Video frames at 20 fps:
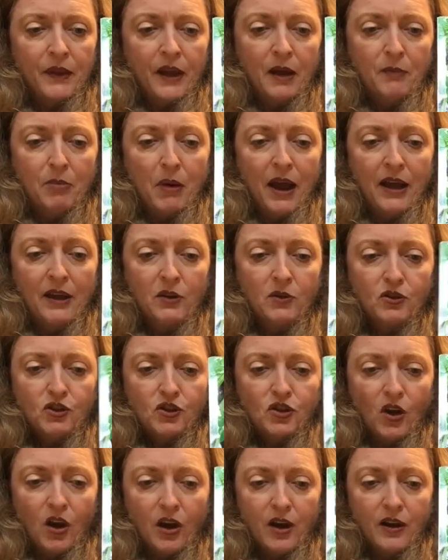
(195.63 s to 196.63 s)

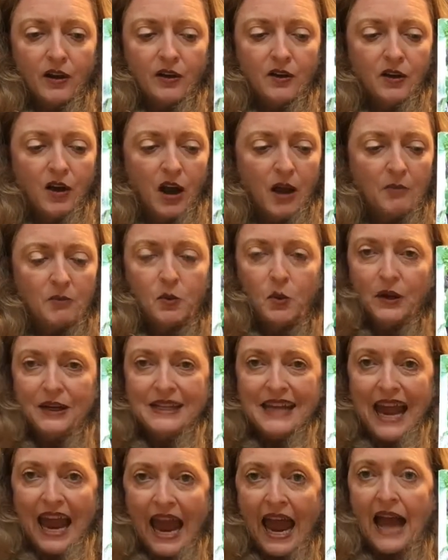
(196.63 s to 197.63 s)
biochar I'm going
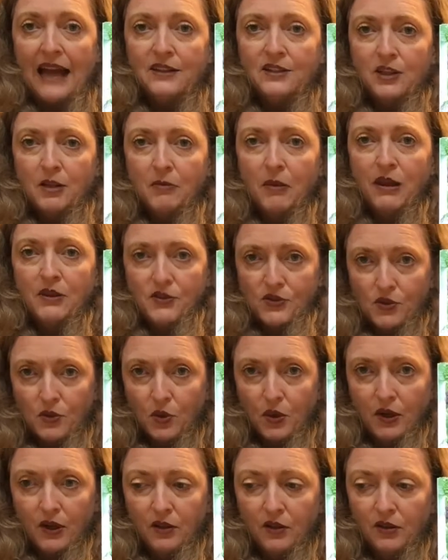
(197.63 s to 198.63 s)
to add to my
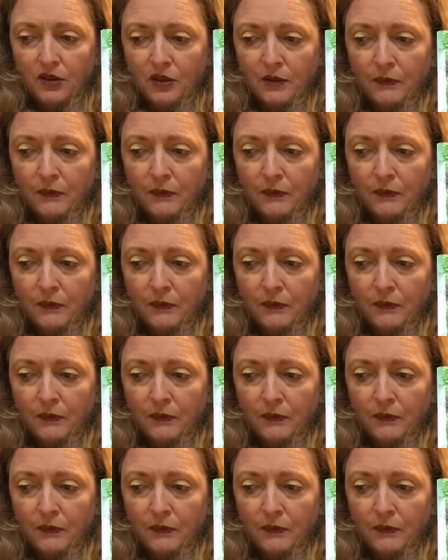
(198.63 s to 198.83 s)
soil.